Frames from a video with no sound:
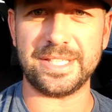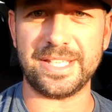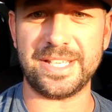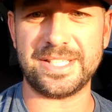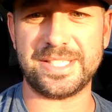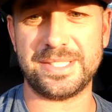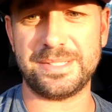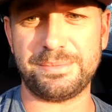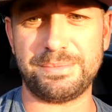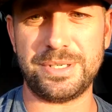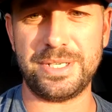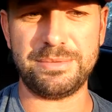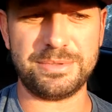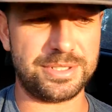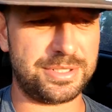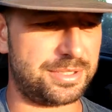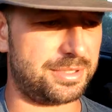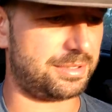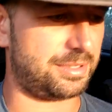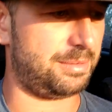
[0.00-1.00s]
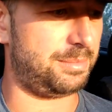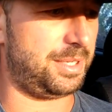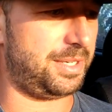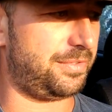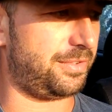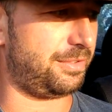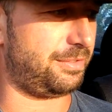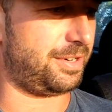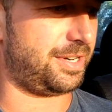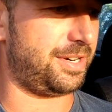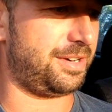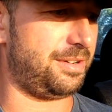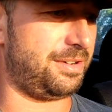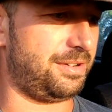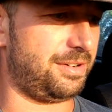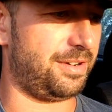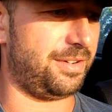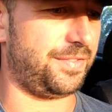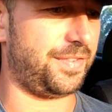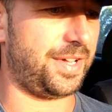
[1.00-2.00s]
that's pretty much a bit of a
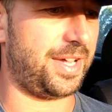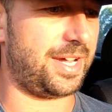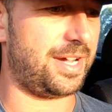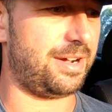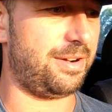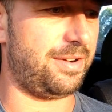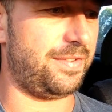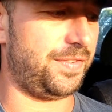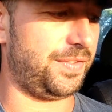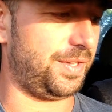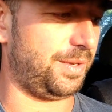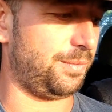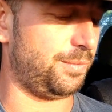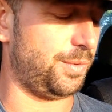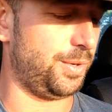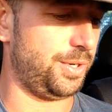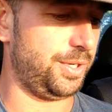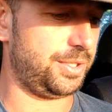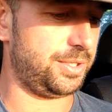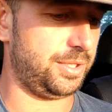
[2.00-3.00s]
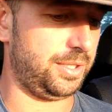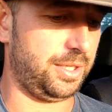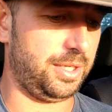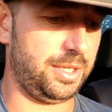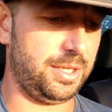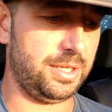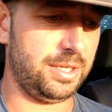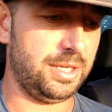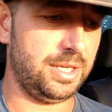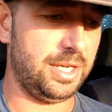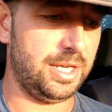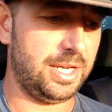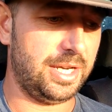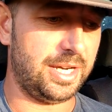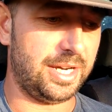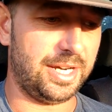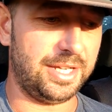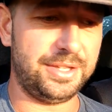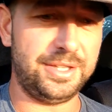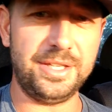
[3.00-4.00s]
run of how everything works in here.
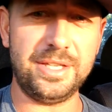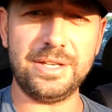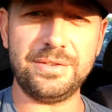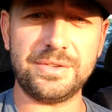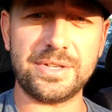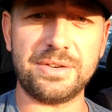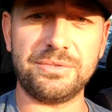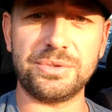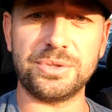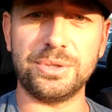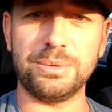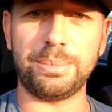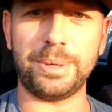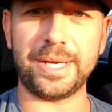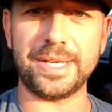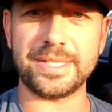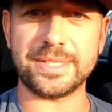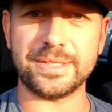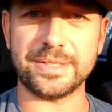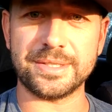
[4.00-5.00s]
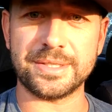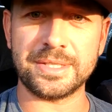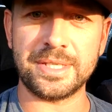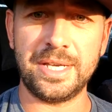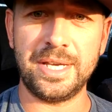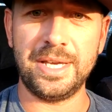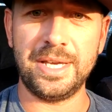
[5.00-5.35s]
I think I've covered all bases.